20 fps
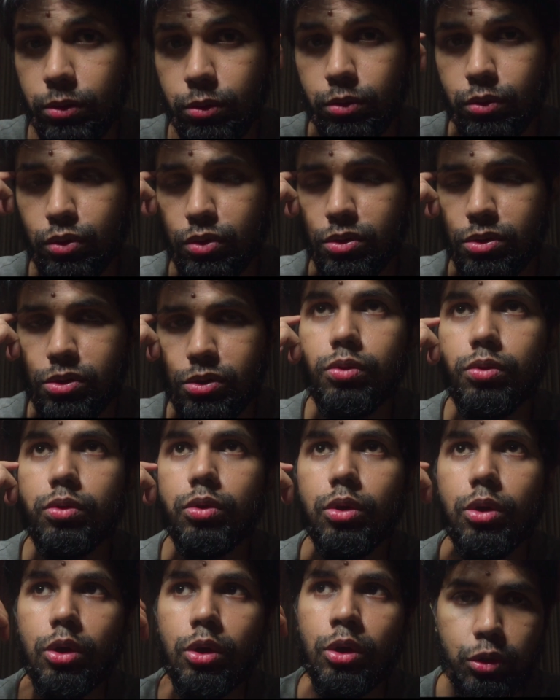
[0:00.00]
used
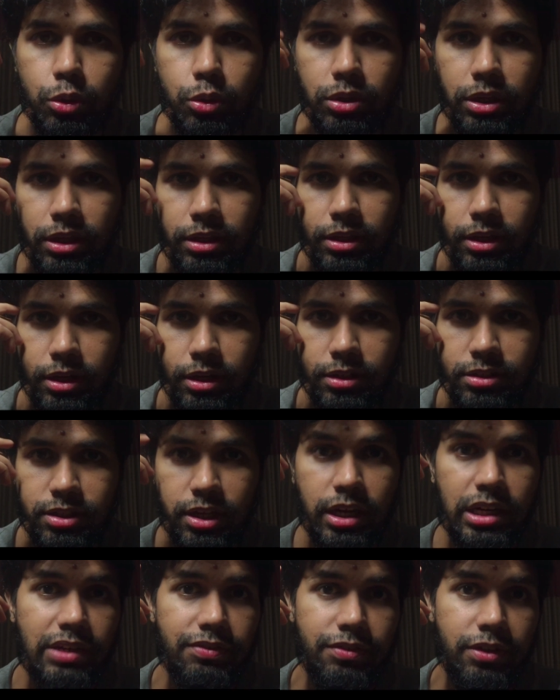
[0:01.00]
to show that there are
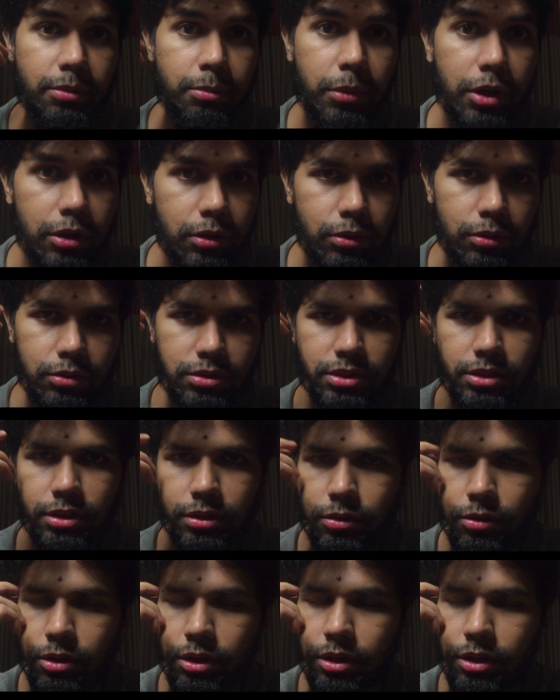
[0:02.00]
scientific miracles in the